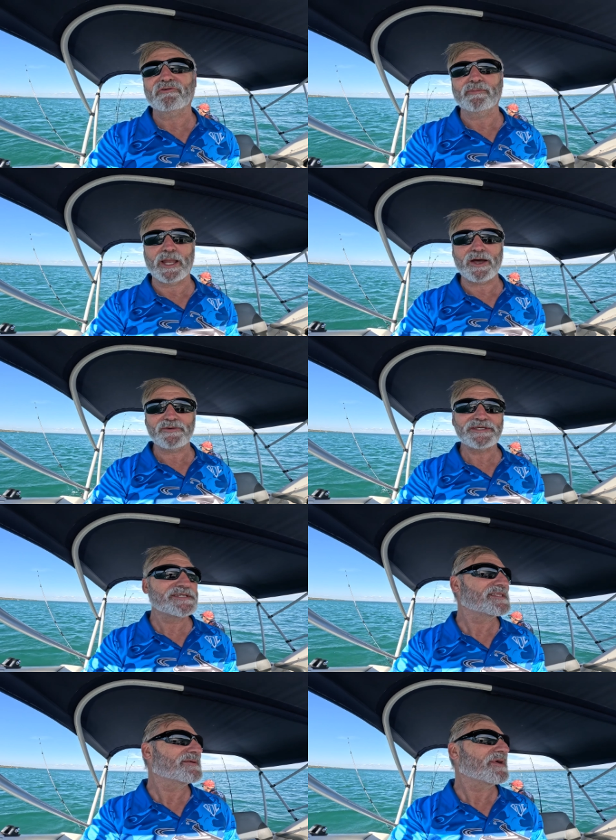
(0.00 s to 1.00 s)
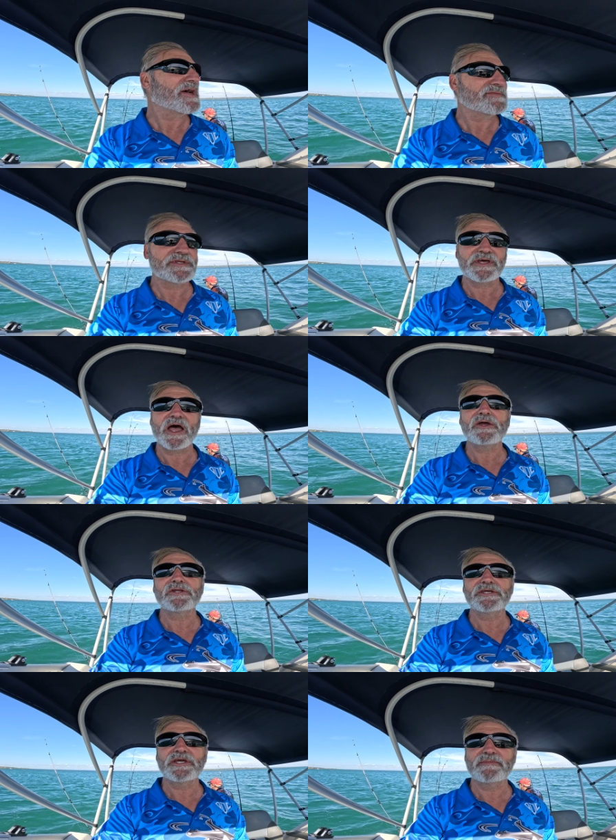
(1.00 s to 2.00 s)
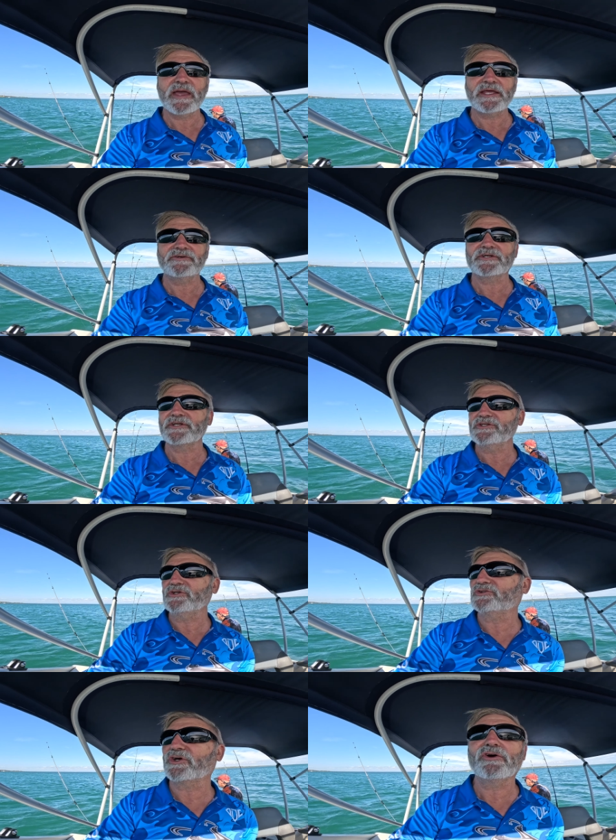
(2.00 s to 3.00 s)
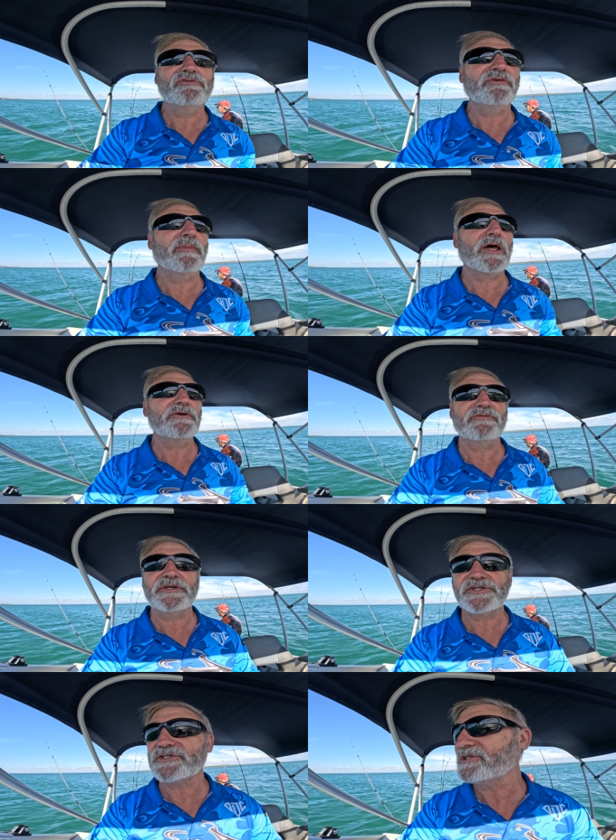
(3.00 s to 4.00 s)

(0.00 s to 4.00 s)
for blowies at the moment. Only in Mandurah can you troll for blowfish.